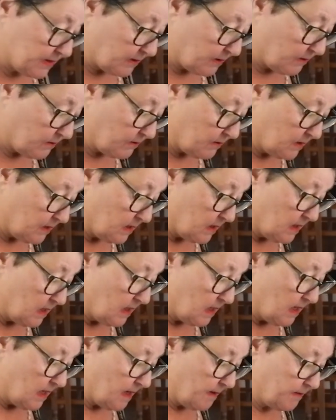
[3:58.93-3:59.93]
So
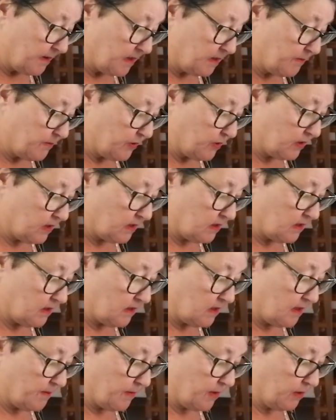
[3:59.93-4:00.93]
I'm going to put
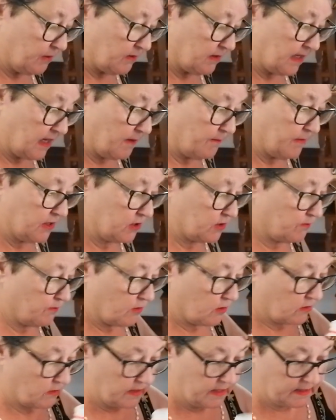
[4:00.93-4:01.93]
about that much
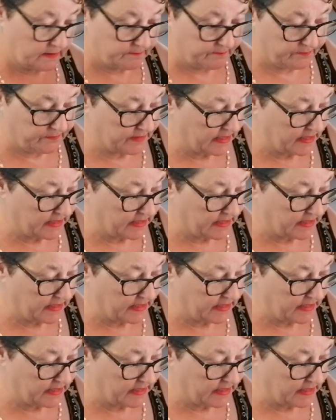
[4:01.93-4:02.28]
more in.